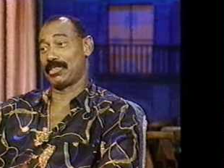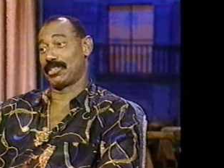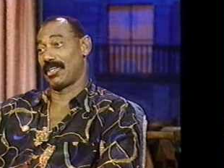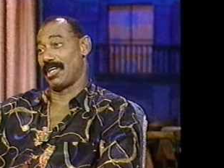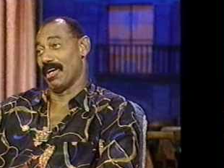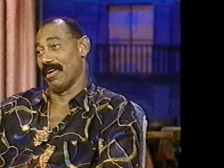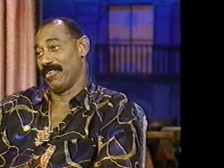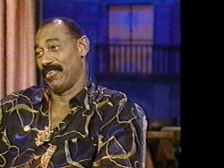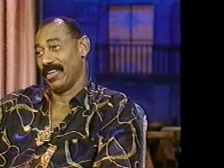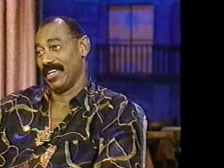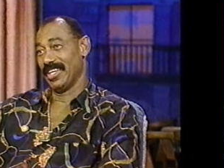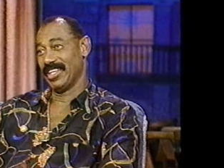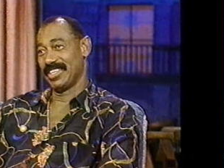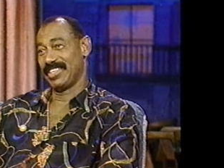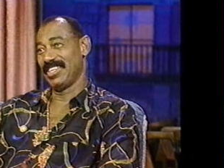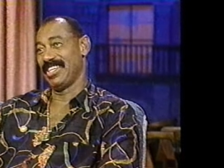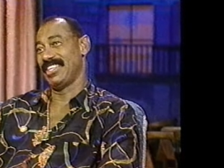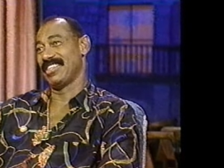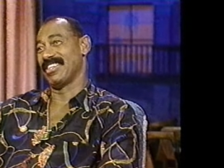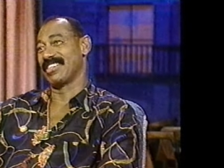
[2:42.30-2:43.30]
myself,
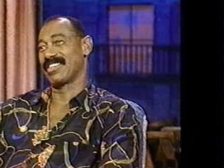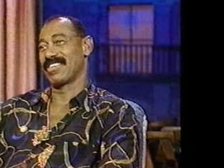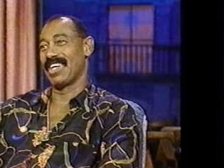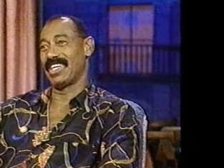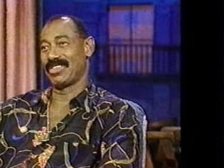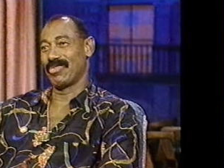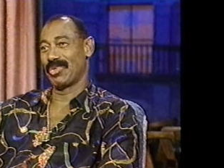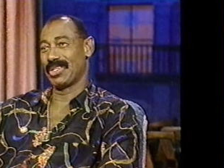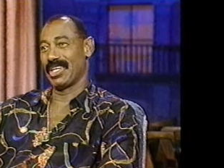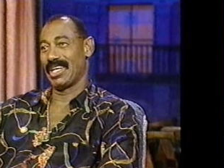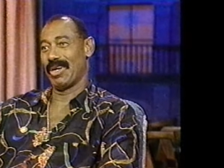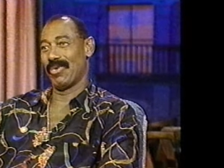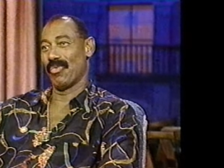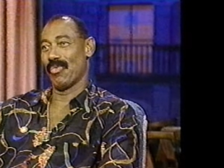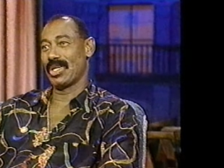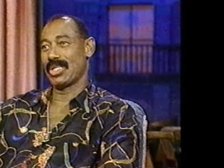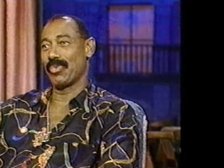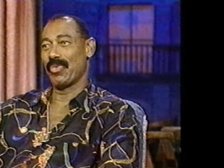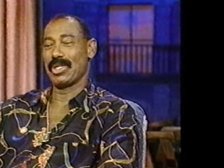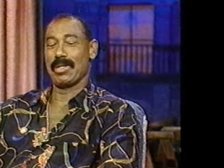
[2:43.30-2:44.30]
Jesus Christ, what a,
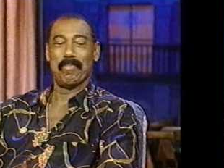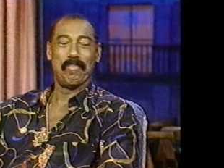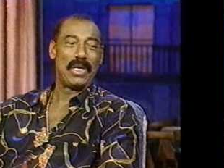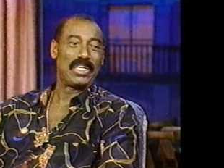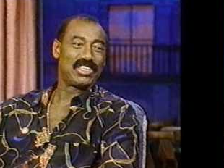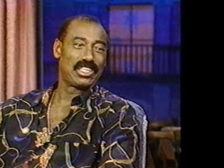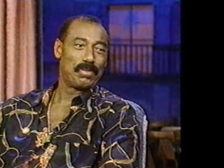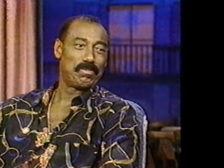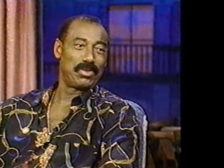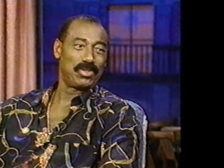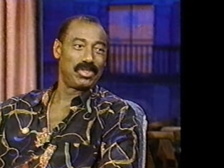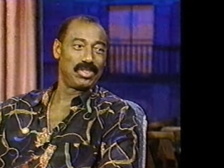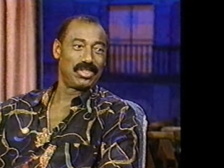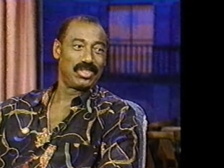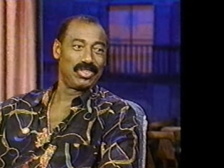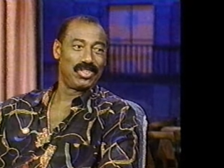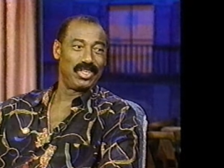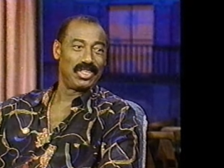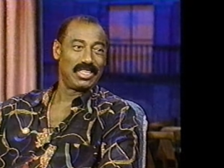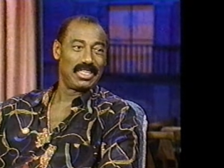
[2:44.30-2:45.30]
what a way to mess up a
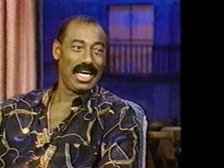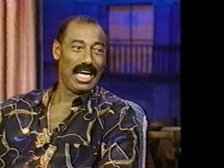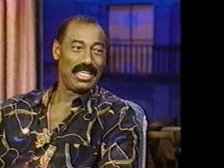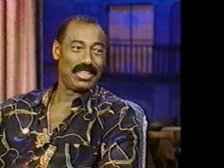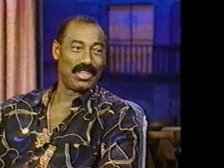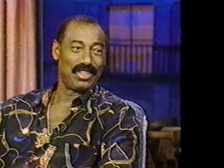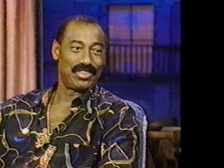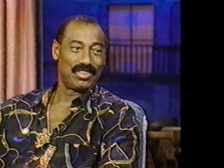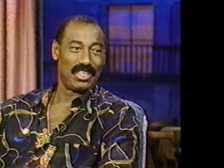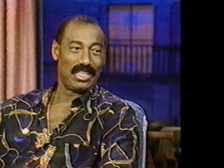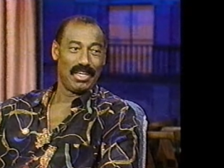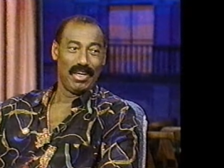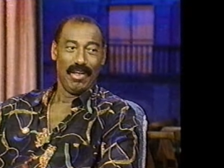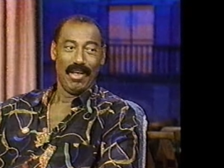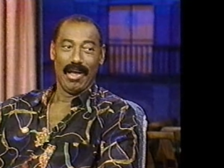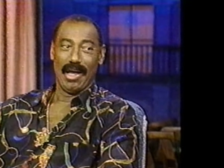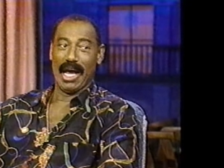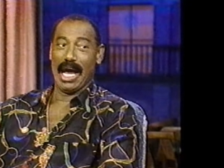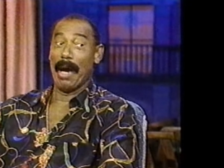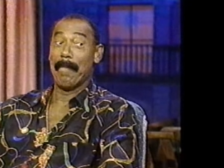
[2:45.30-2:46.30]
good, good night. I said,
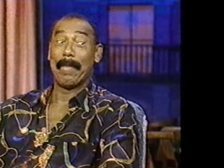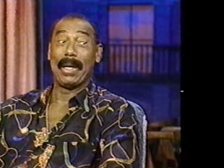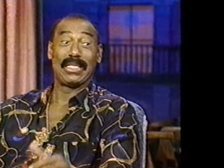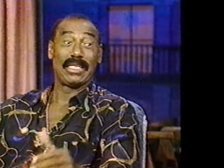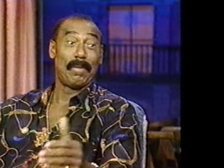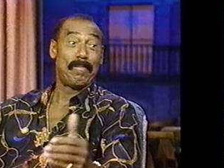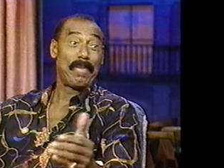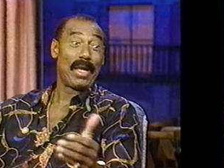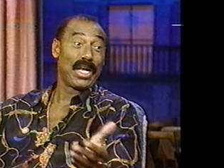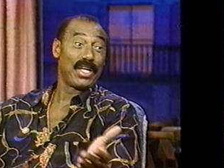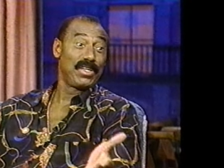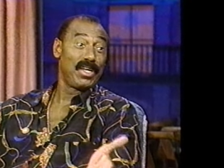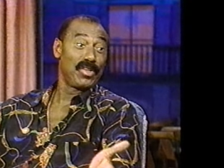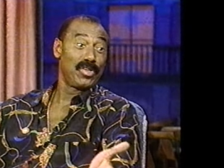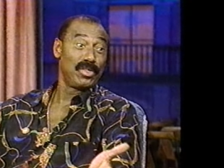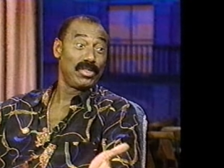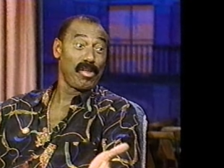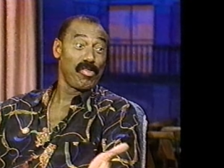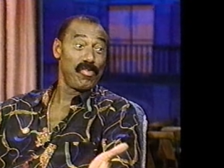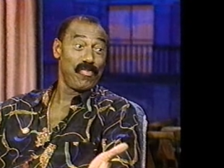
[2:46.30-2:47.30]
I might not make
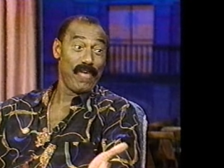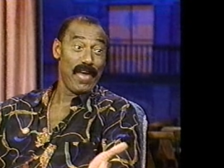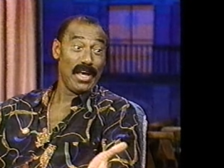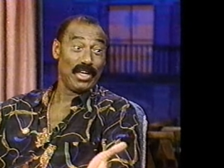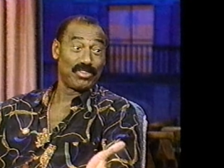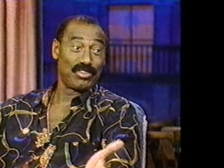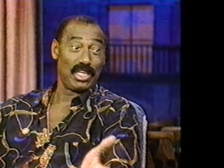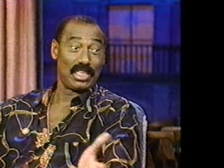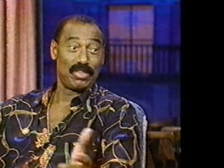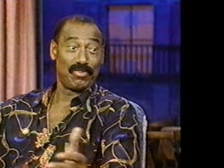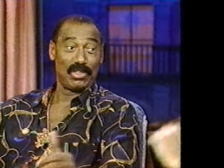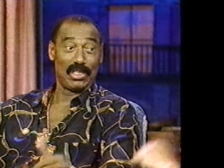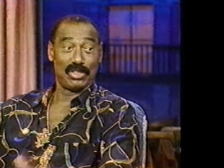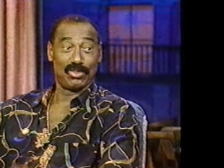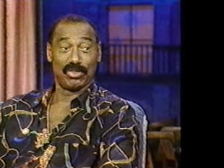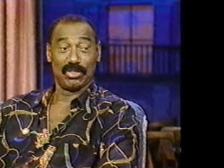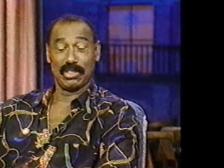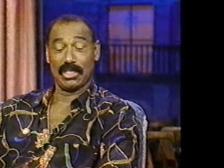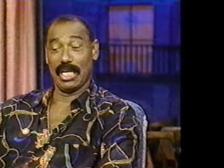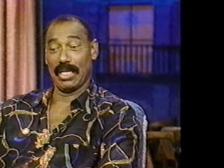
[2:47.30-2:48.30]
another another foul shot the
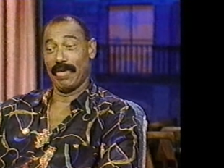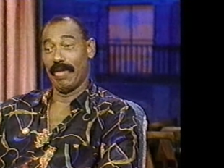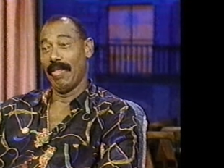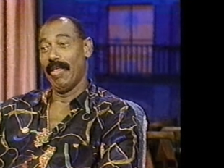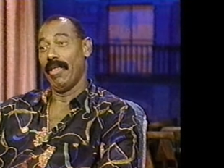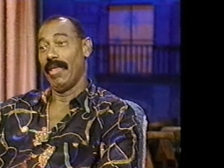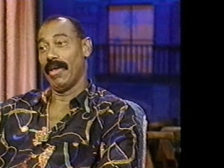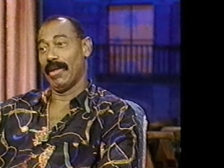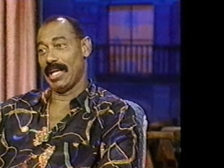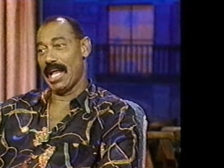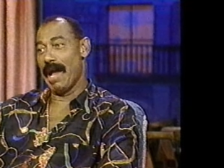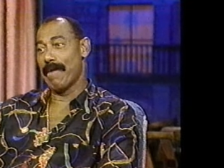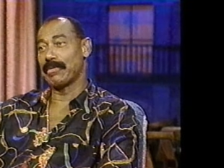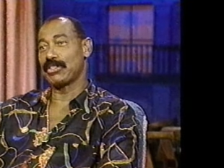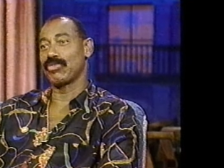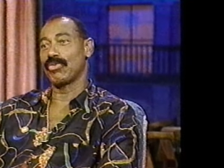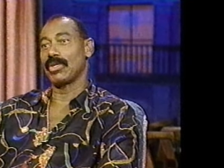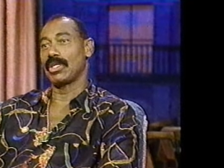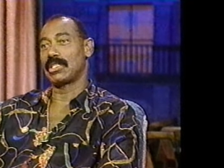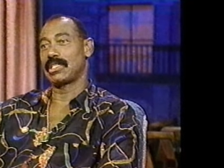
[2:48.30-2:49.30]
rest of the night. And I
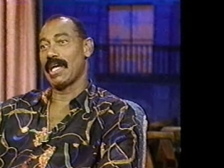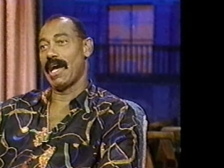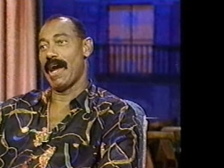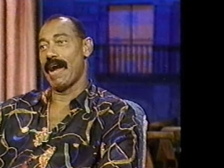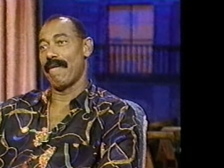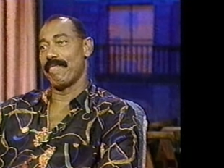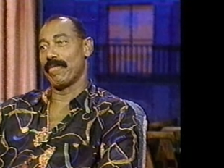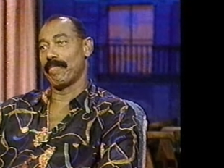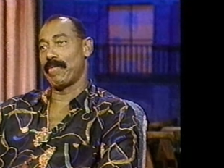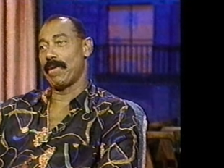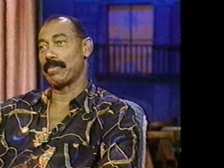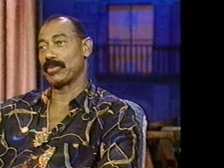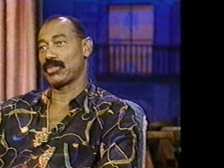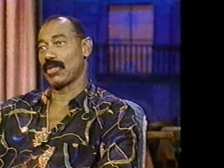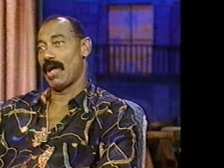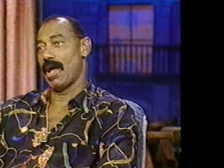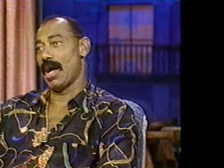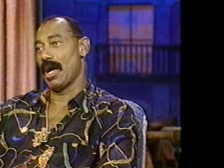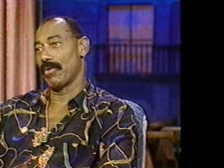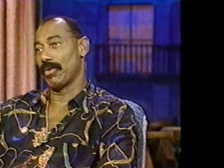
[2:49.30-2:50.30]
was really tired. And the people
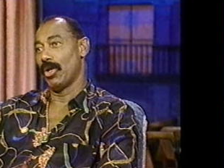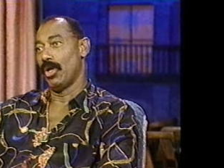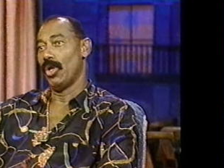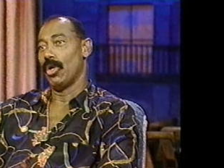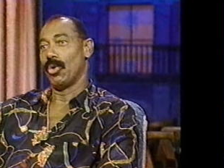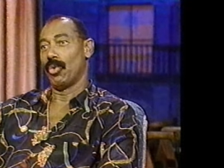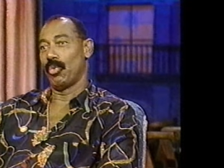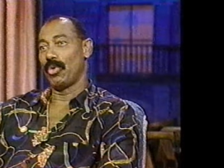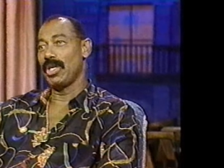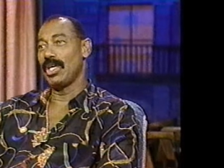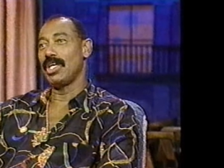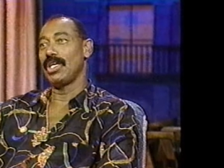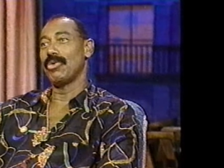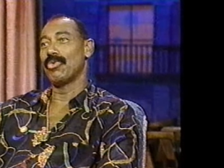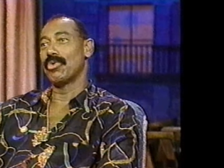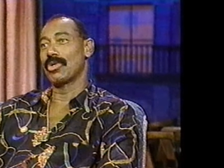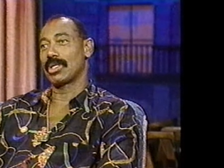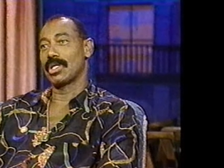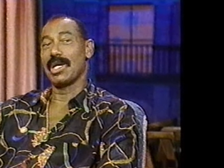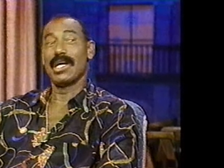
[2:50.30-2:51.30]
said, how we
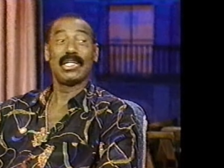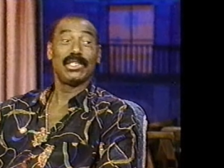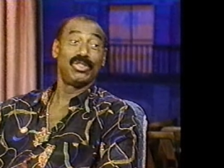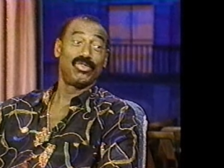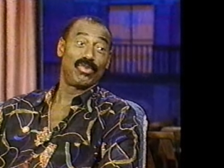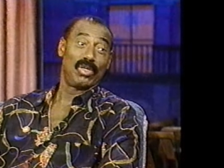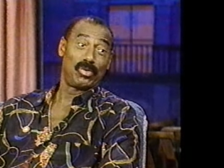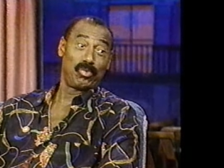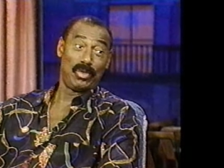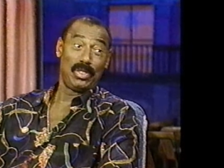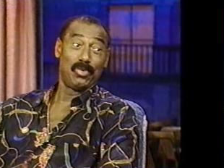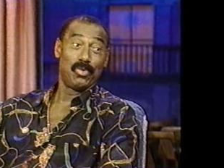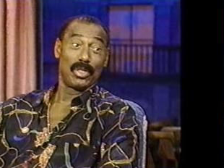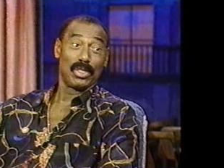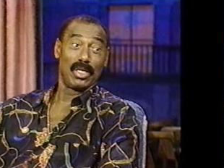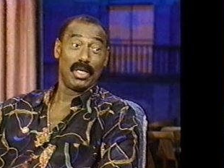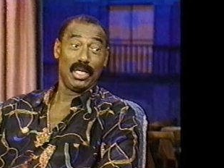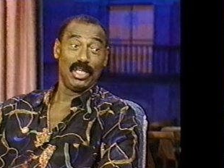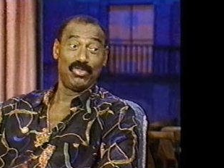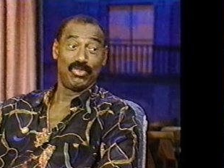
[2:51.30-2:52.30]
want 100, we want
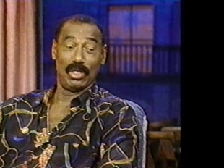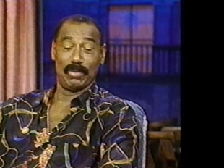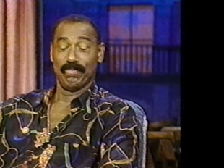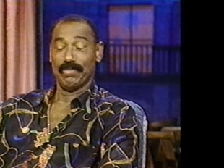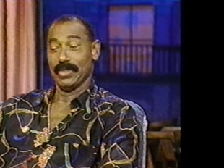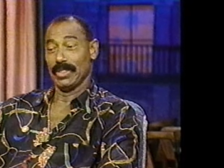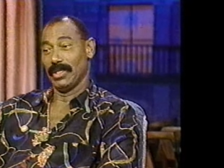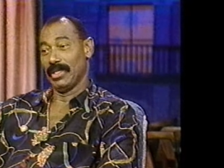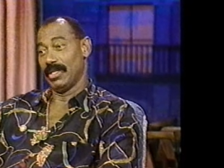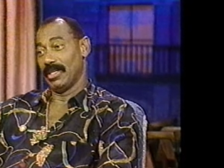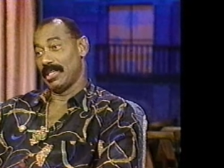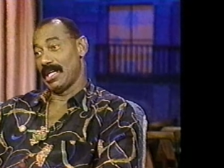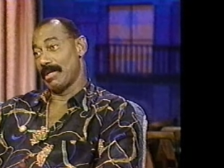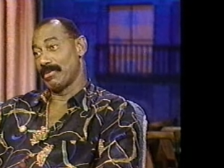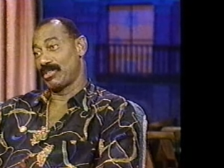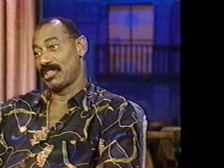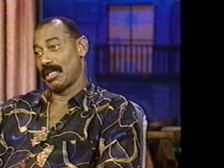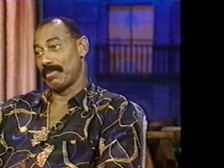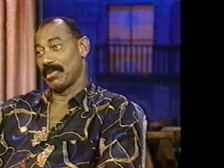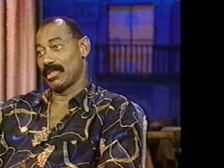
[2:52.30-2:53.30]
100. And I
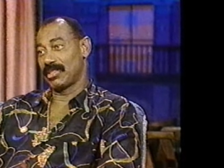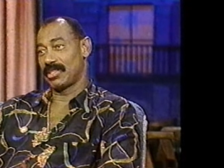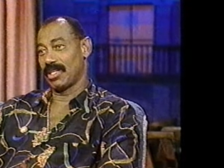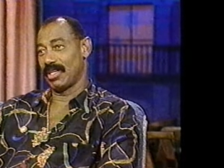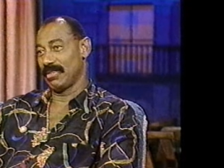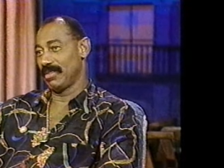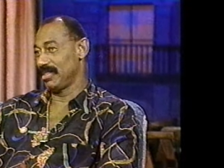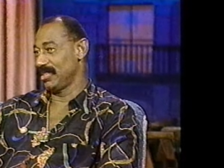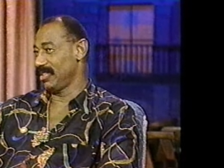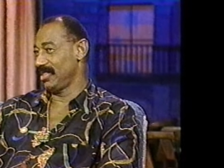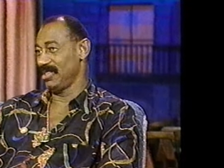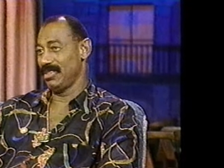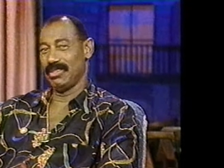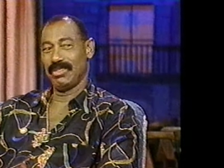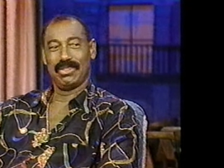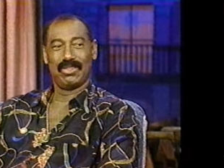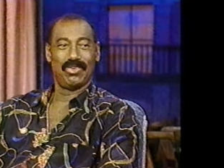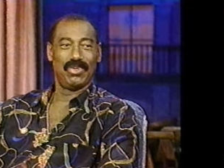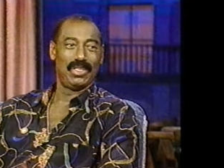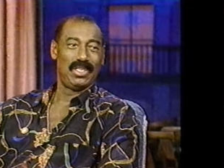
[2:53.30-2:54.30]
was saying to myself, you
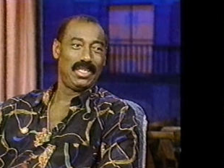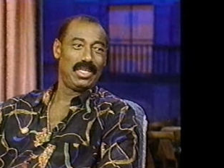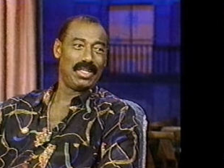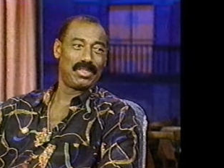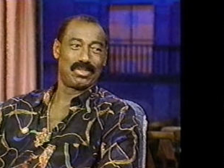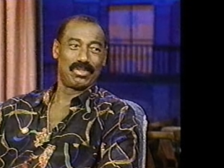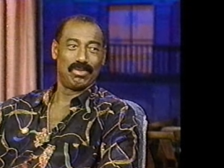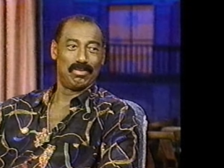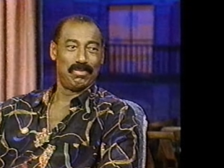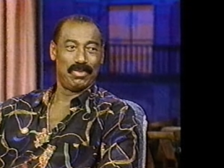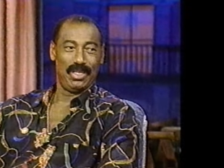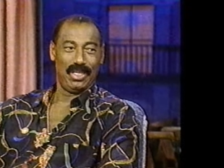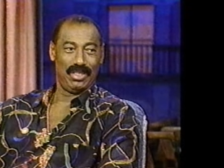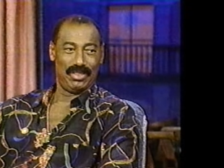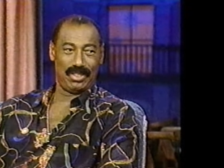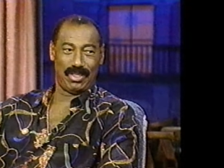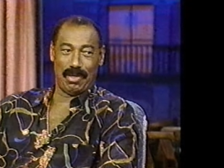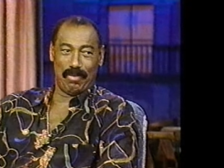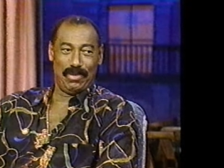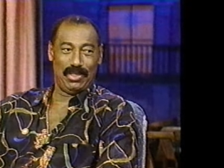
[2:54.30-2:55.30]
greedy SOBs.